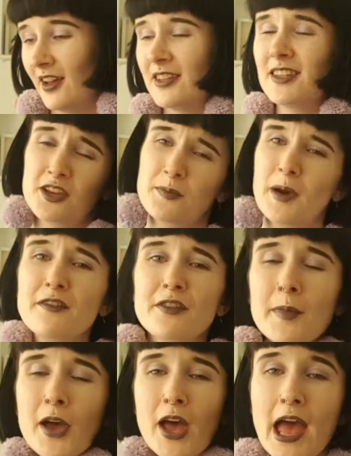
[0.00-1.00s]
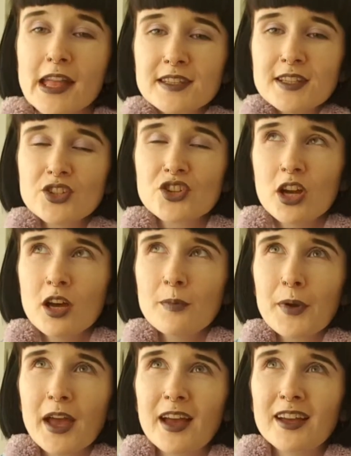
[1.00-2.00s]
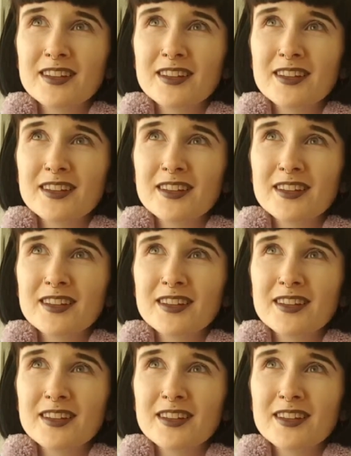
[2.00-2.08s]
Yeah, you buy it from her Etsy shop,